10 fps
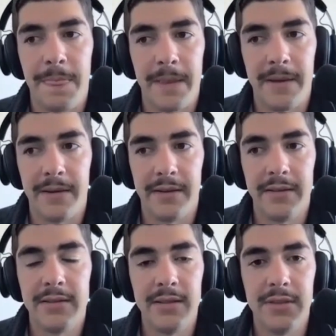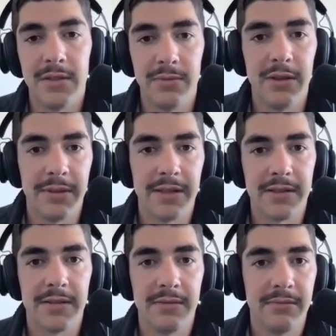And it seems to be the
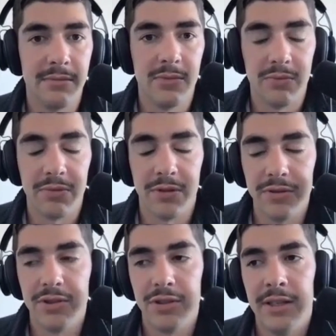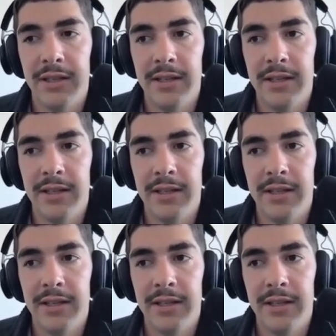best approach.